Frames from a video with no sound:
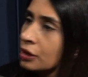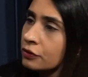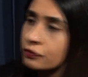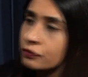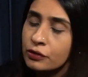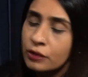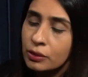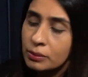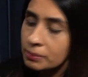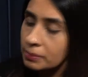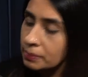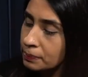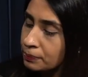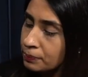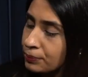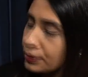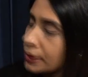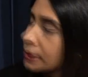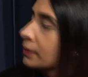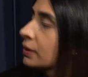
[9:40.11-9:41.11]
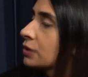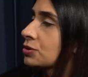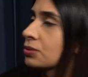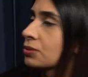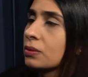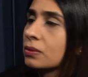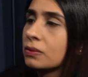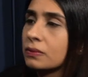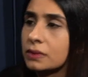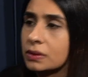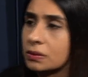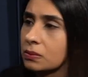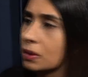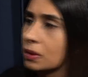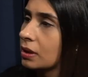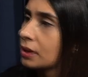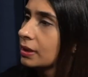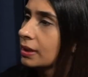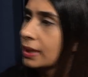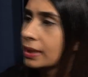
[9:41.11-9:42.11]
from pretty much all over the
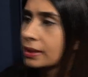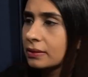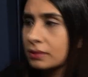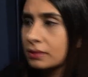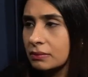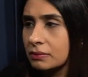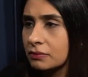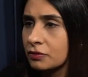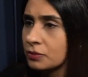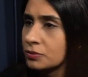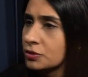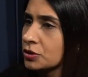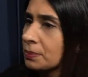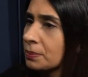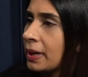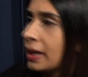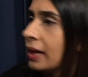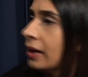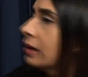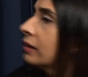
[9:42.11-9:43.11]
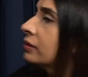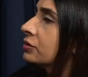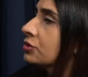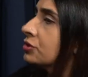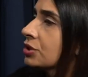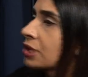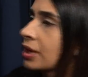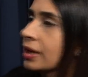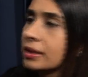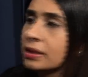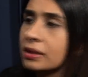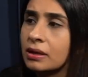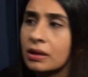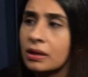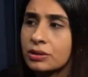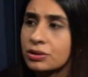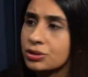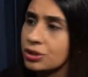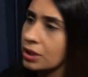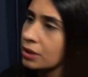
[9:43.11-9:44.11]
world, like from Japan,
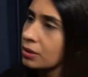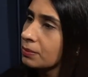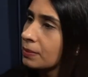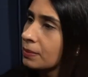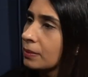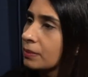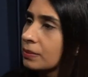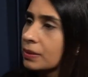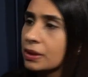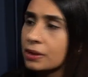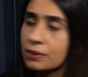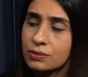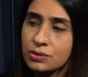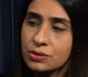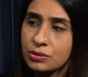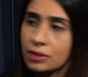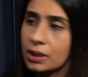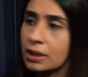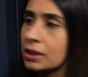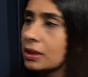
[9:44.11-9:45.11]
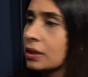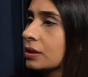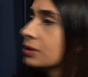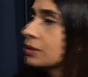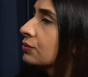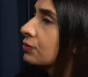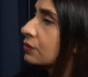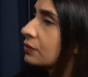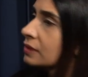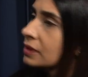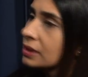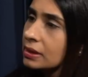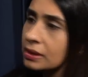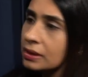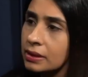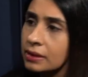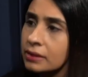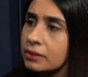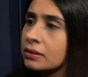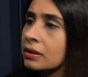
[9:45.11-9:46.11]
China, Czech Republic, Australia, New
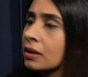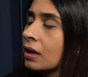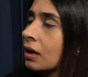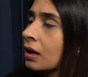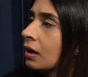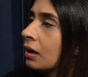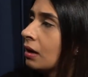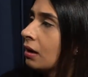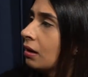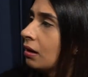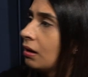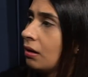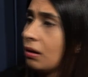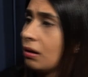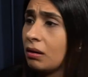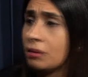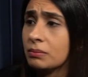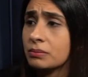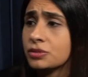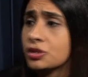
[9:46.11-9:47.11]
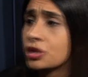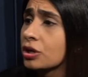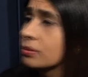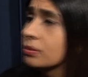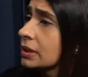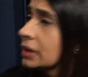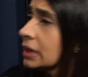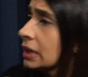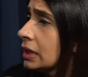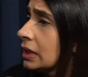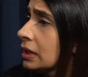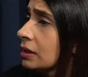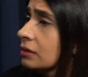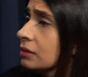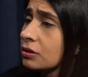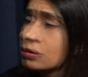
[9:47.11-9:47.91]
Zealand, Germany,